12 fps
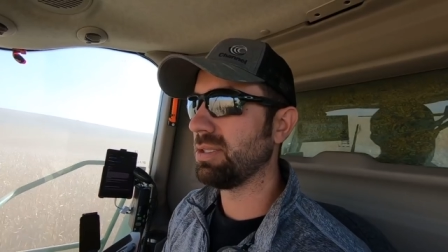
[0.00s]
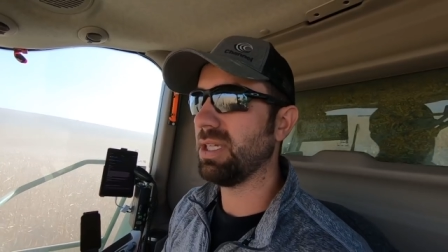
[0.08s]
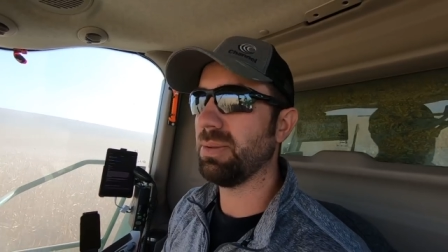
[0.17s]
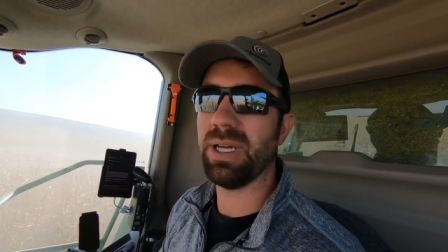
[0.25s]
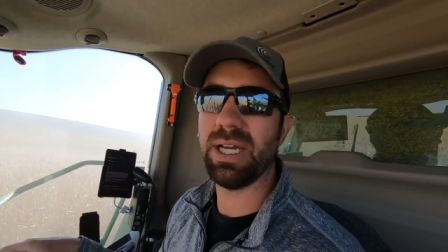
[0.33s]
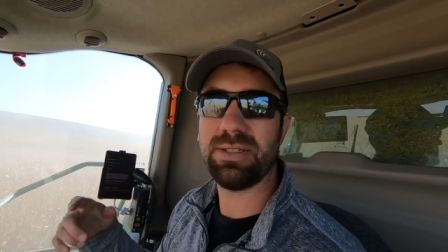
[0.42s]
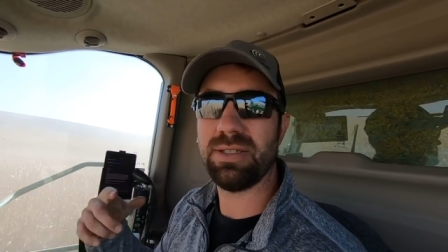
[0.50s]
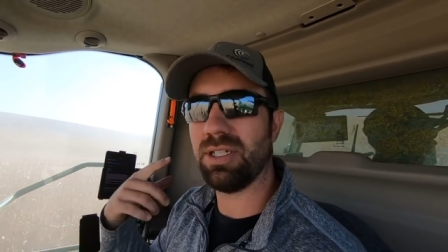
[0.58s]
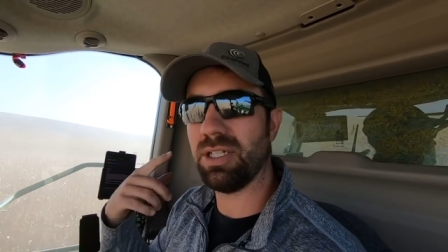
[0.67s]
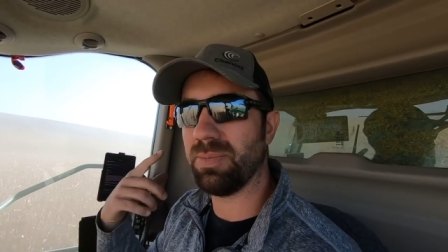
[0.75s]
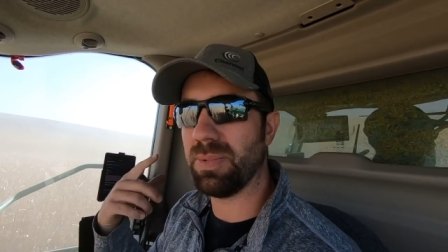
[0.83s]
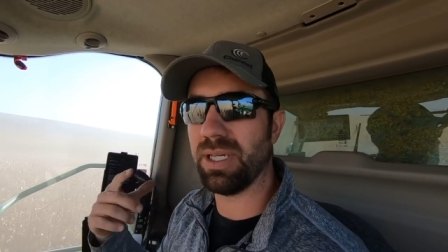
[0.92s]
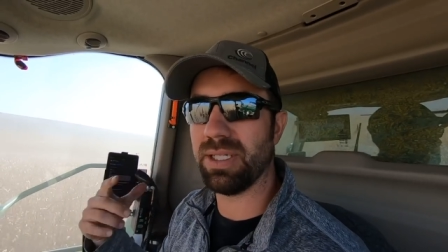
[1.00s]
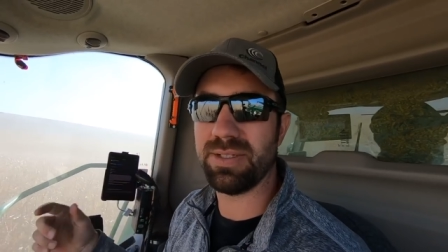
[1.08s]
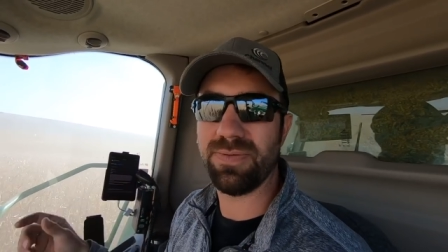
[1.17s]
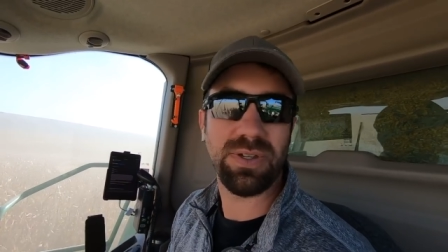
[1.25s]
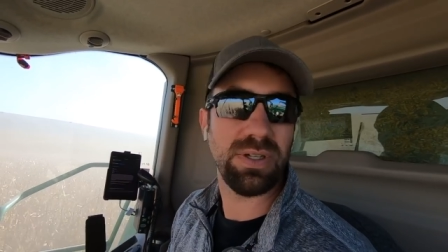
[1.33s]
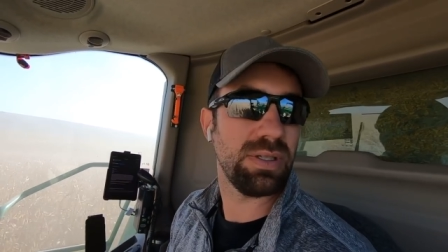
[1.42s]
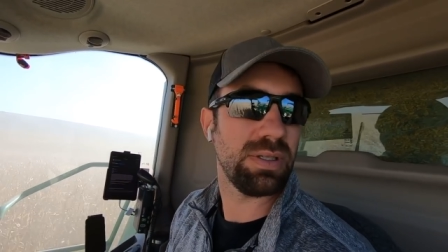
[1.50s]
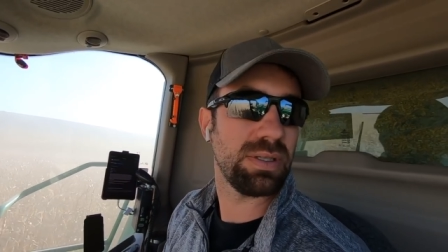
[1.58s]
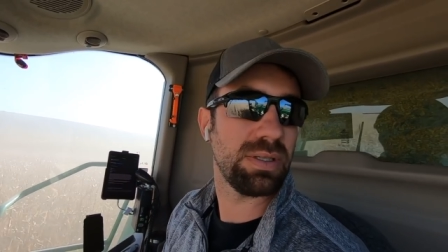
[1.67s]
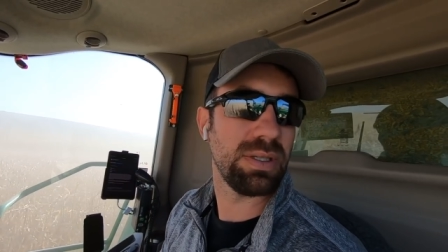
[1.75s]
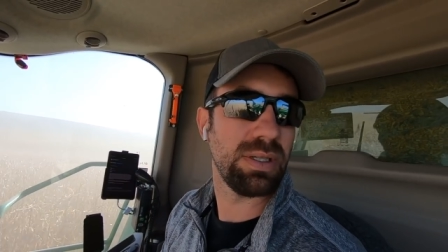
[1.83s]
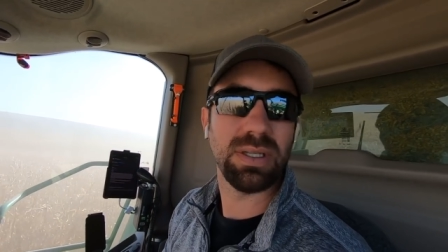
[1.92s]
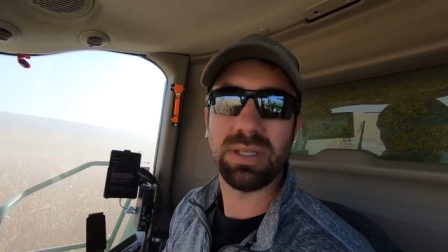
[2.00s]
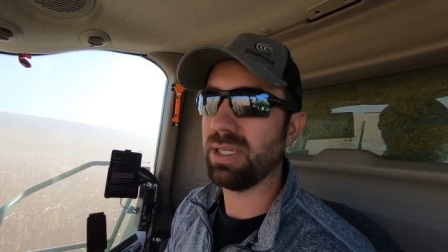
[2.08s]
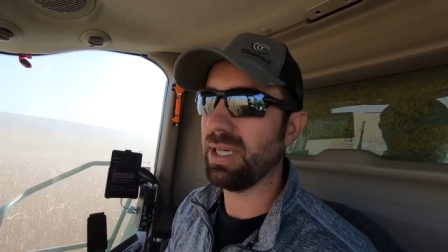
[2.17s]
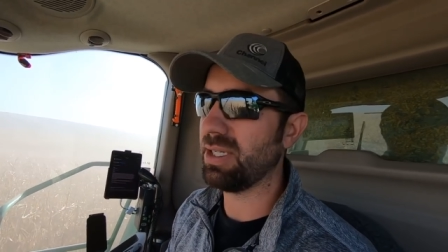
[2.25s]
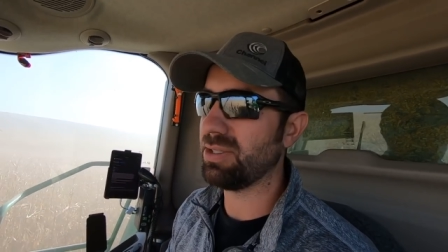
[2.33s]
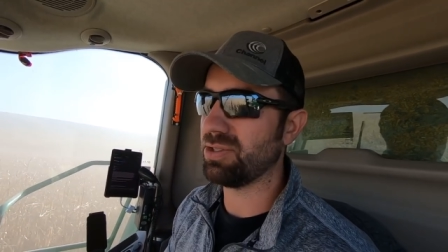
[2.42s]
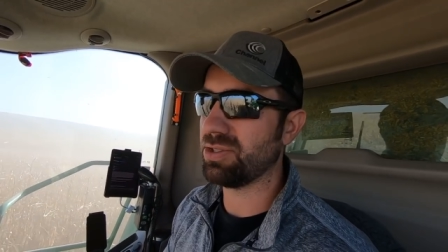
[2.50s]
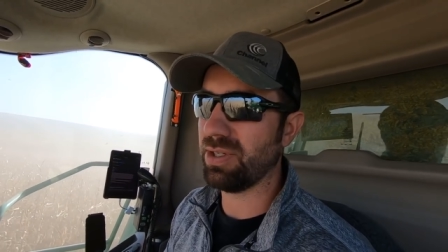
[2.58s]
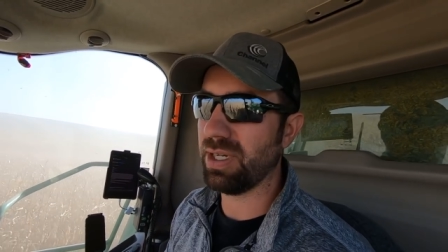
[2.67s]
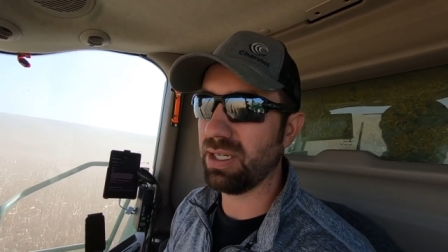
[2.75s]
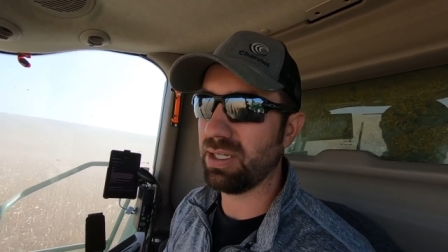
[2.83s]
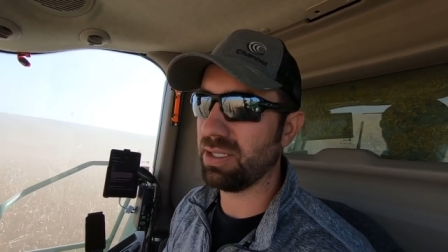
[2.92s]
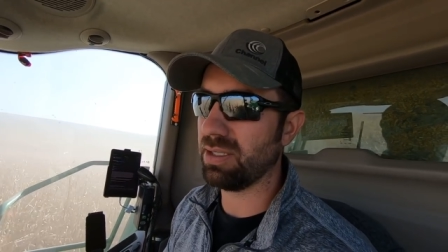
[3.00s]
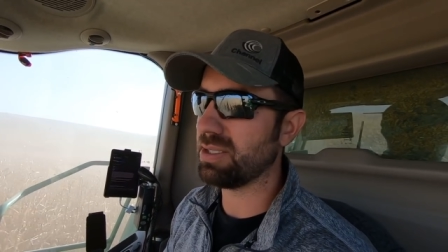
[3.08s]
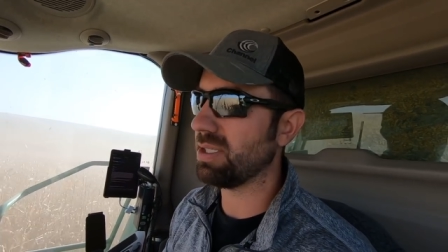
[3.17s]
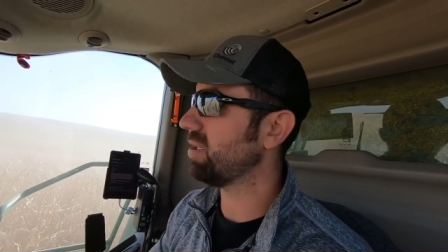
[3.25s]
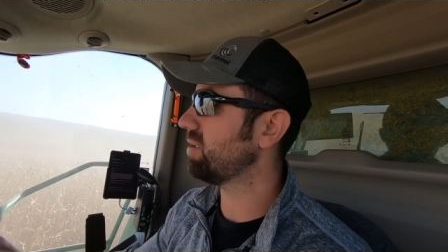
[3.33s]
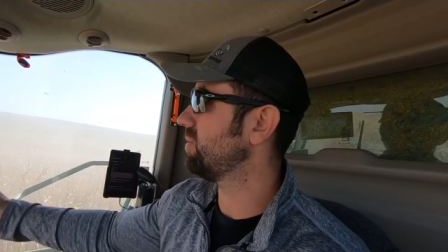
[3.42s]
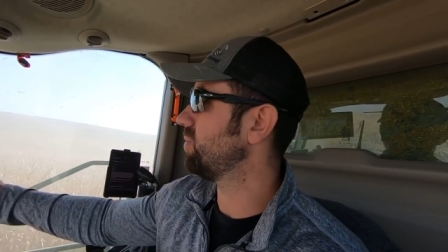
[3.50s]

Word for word: Get back to the earbuds. If you guys are trying to talk your